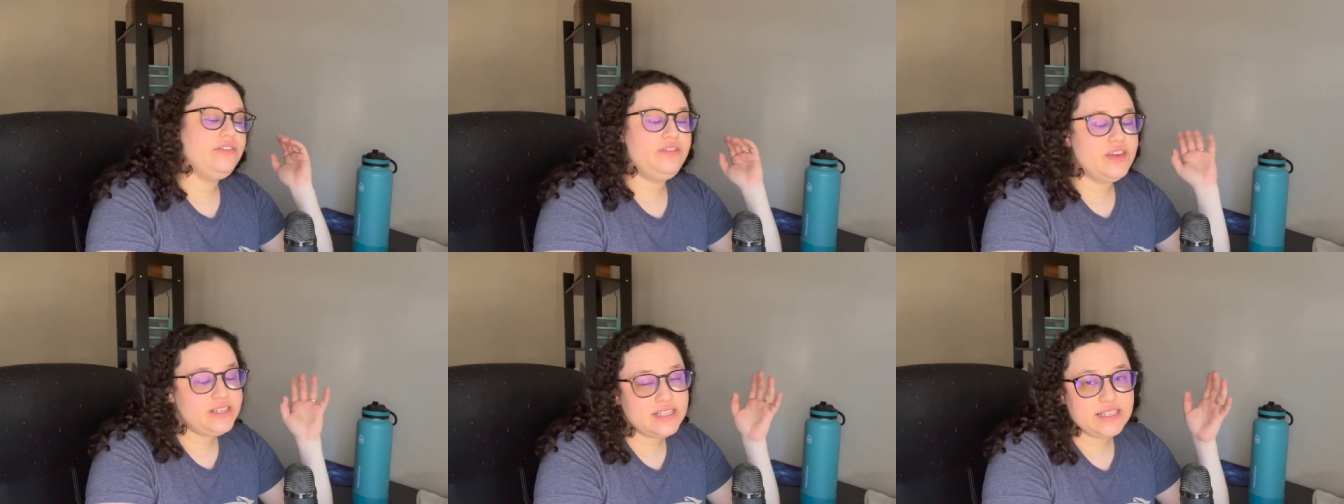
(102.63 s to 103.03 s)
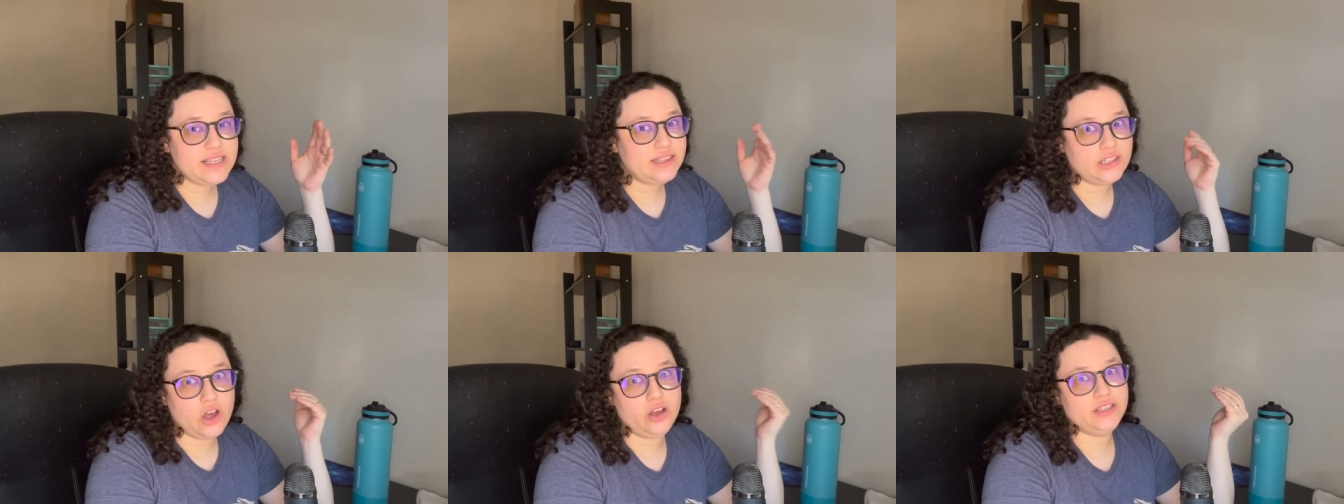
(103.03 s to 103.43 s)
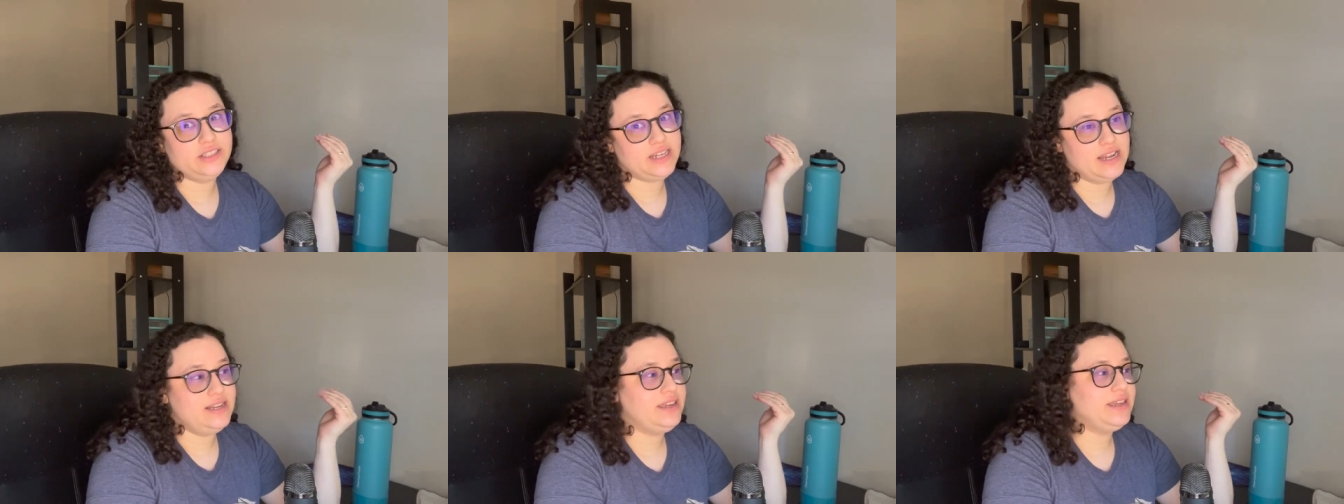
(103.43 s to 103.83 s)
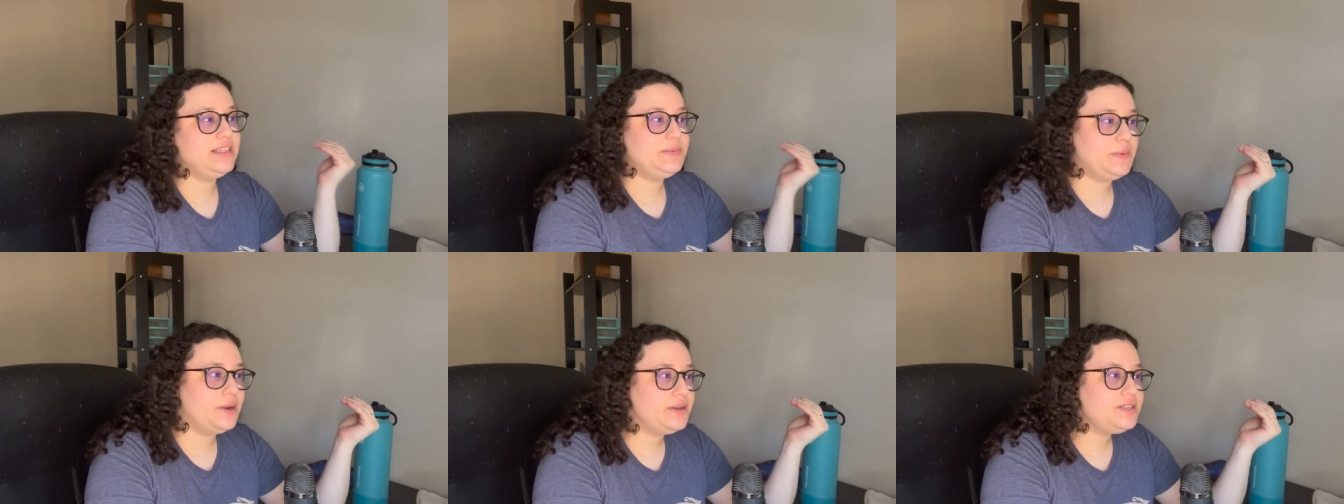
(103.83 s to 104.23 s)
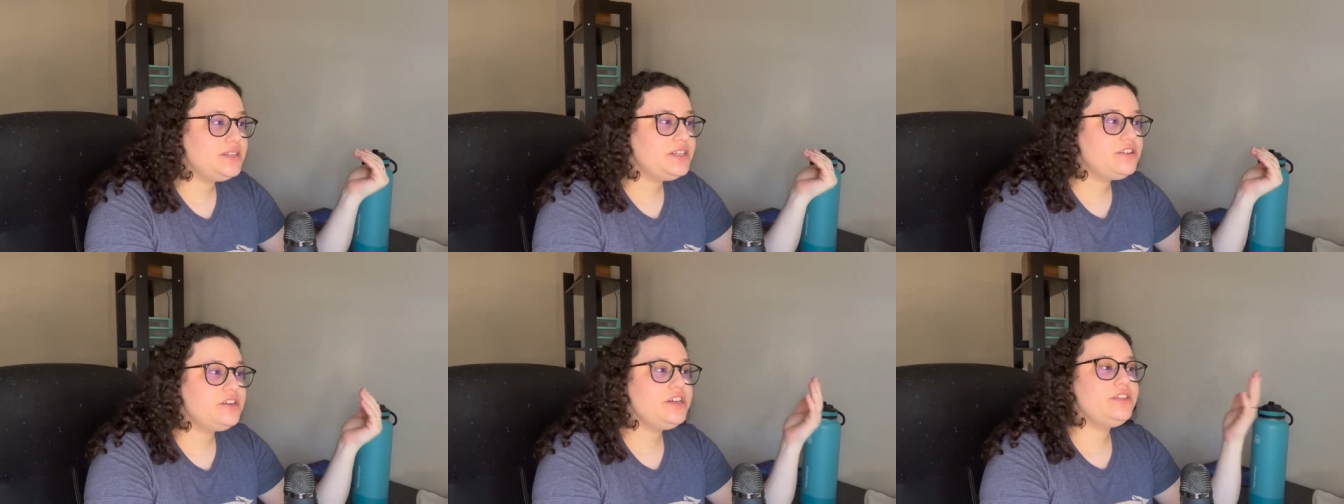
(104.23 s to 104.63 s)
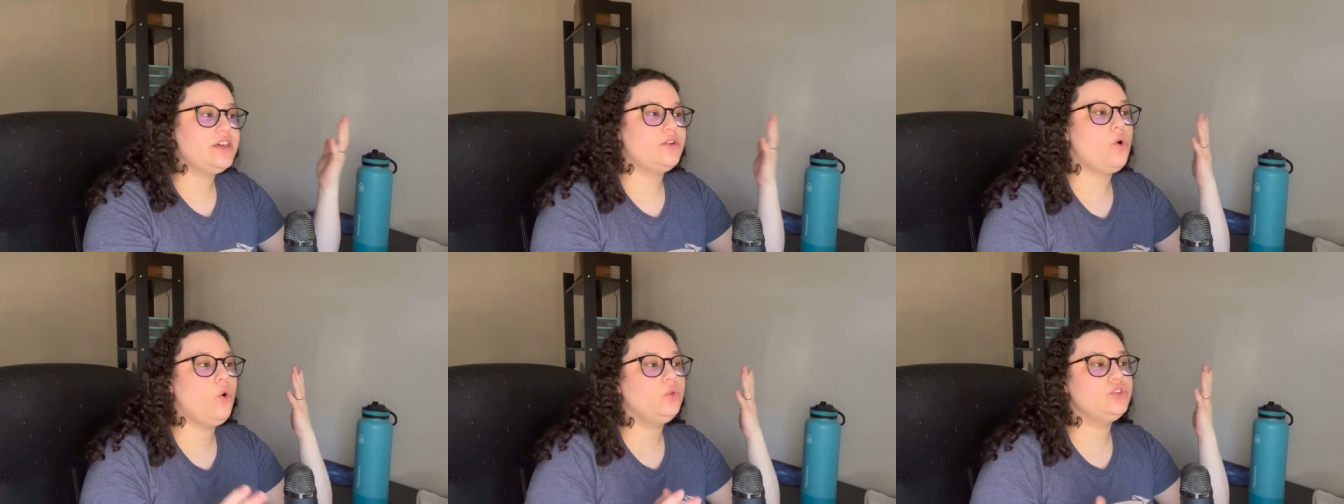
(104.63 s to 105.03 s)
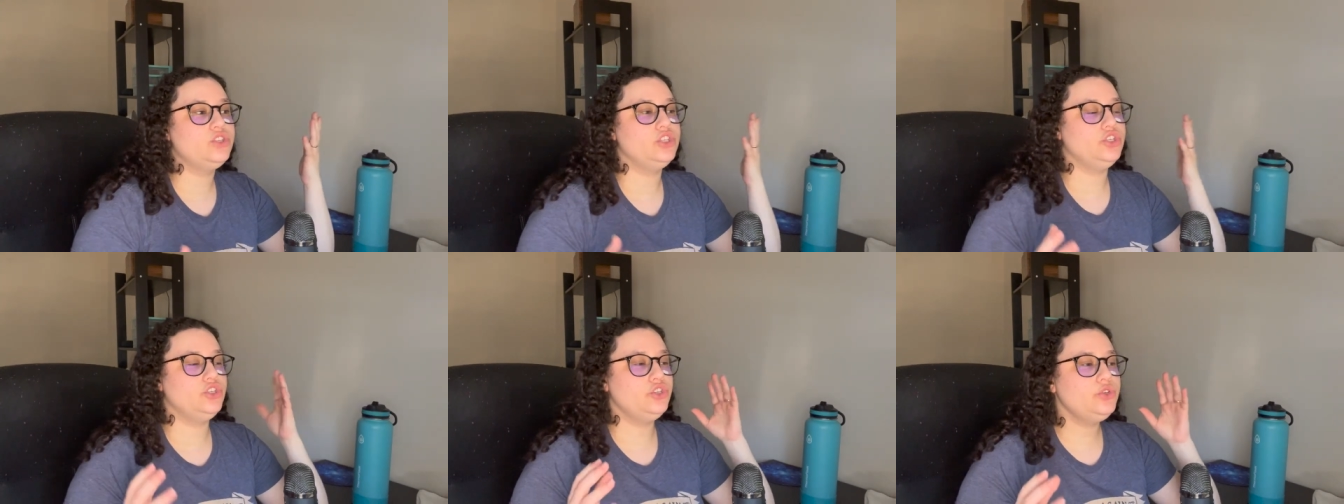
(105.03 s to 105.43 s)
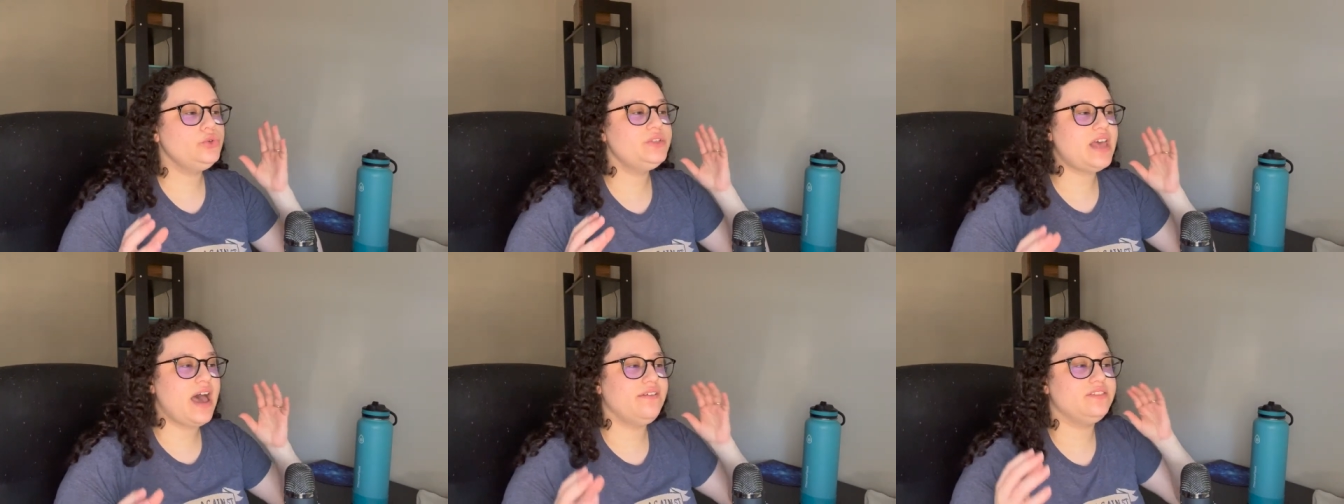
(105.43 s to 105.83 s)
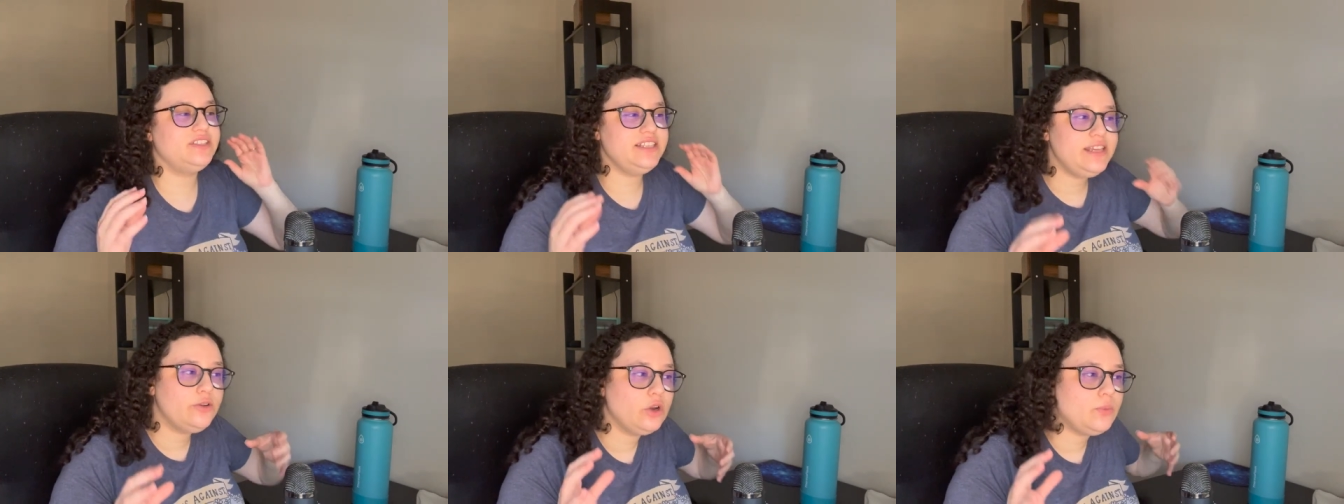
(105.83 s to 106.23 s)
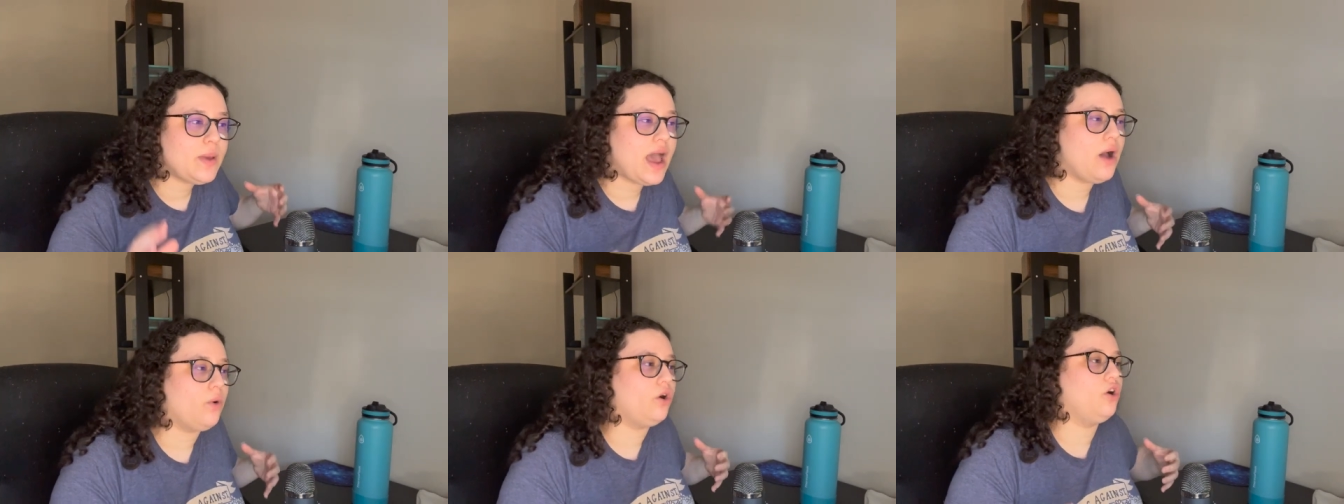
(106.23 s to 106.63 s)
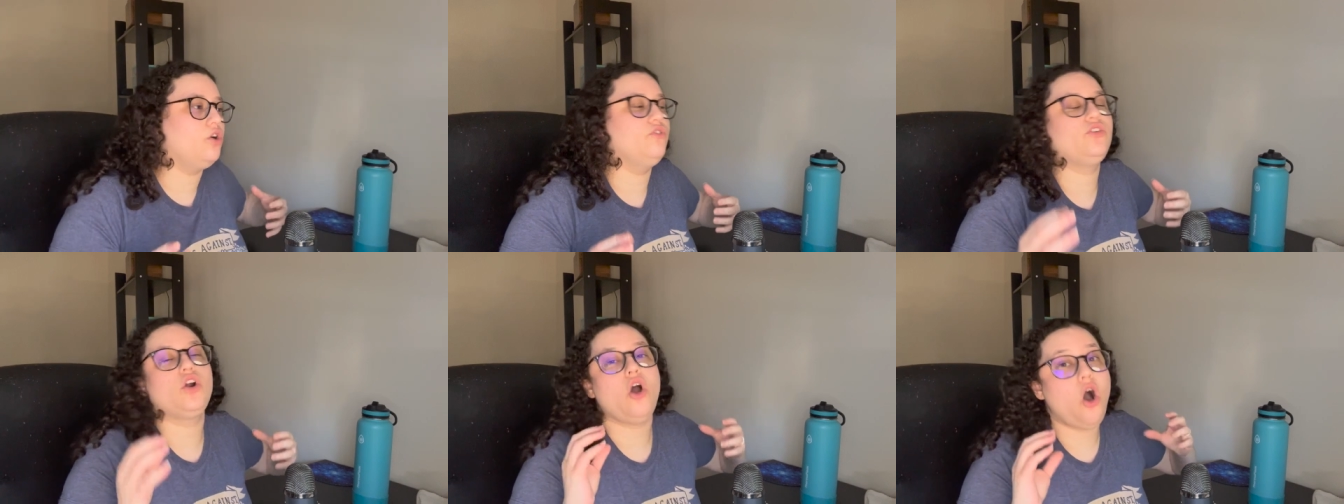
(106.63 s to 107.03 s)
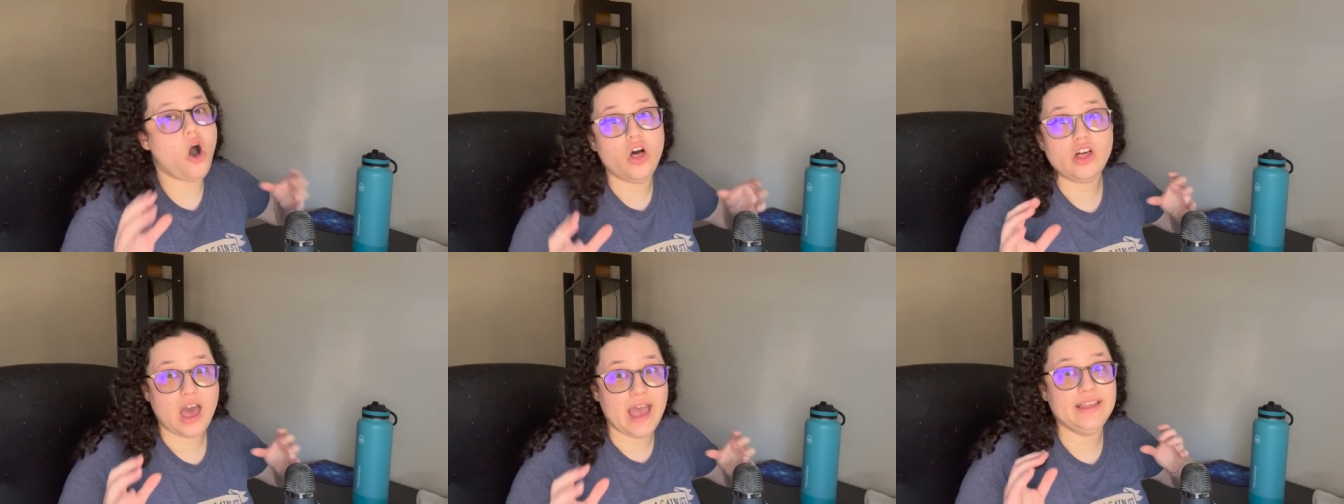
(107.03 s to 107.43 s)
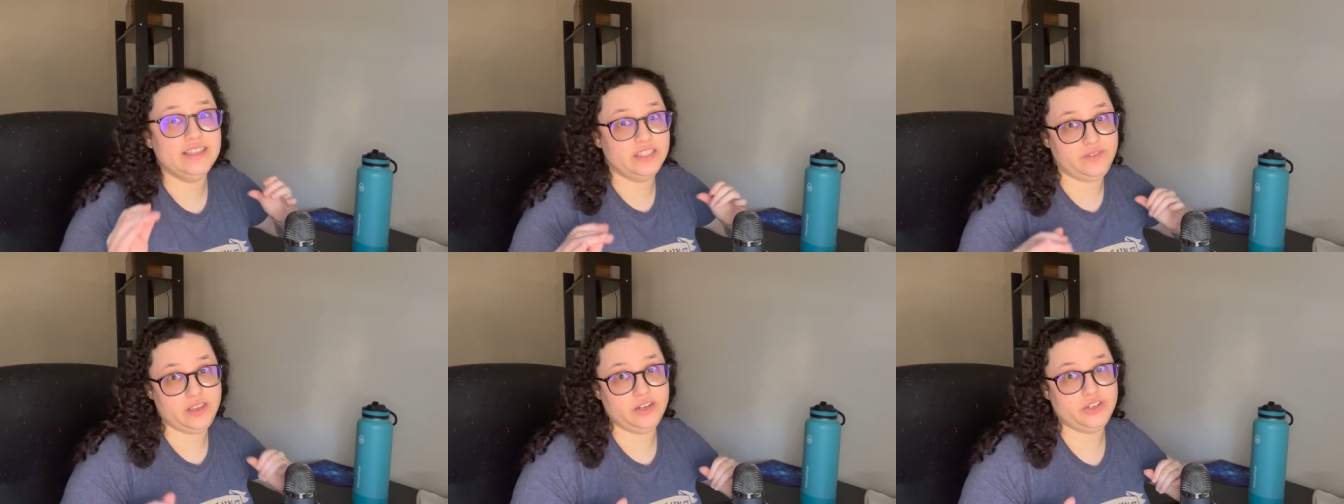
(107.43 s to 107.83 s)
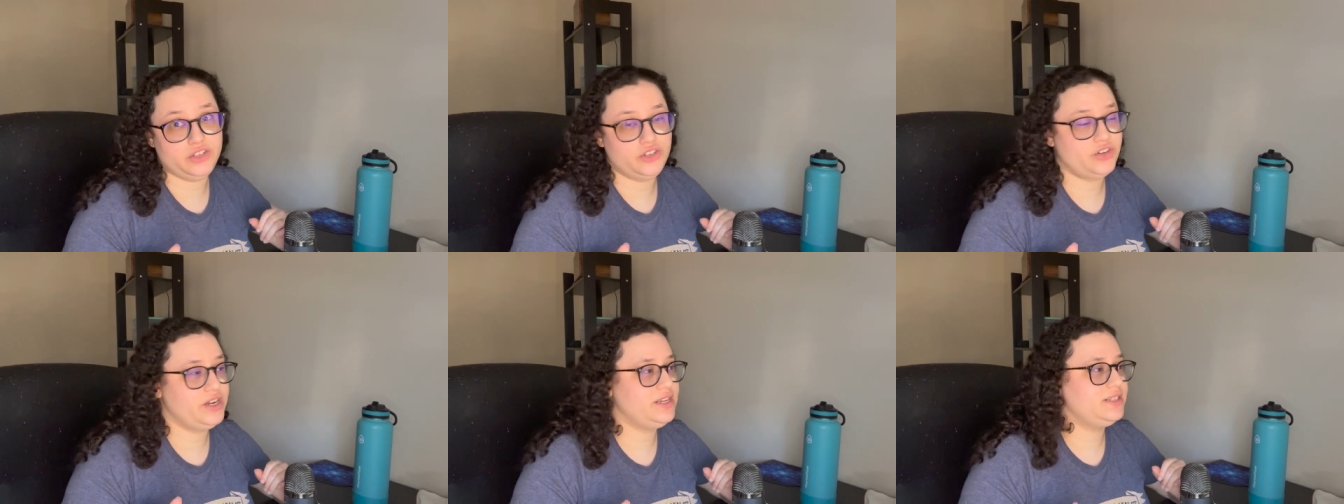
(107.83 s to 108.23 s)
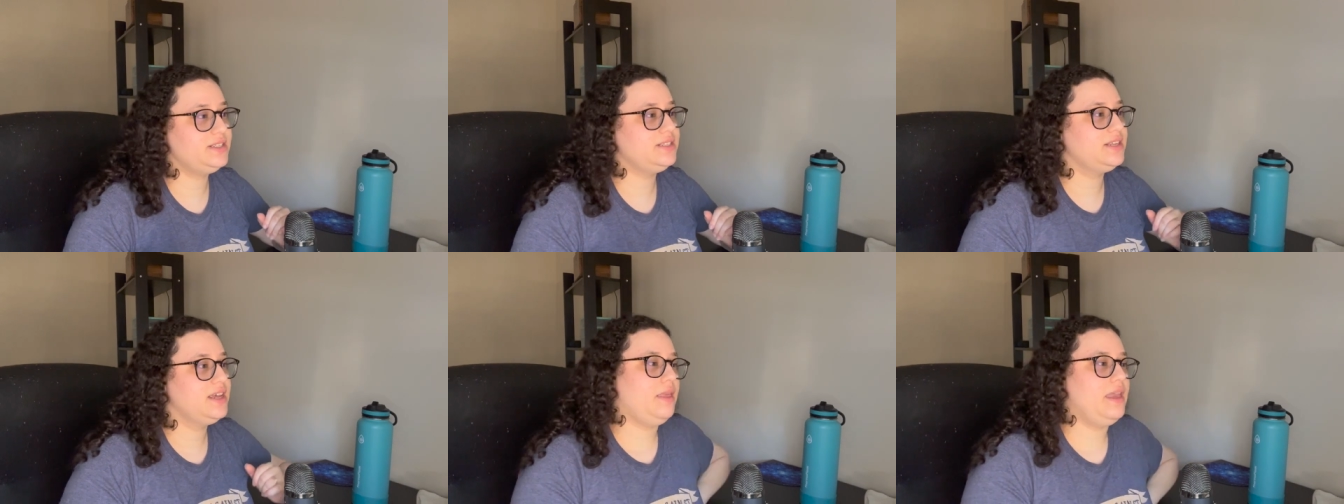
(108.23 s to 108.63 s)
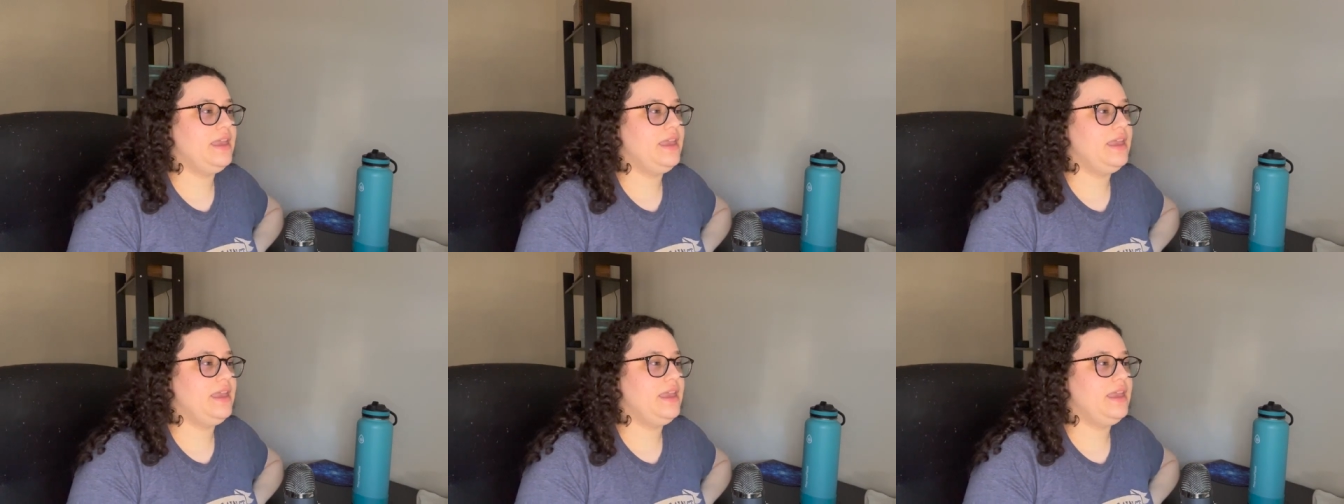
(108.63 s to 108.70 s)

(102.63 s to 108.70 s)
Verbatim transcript: This is a long standing conspiracy theory that holds that Jews have secret power over all kinds of industries,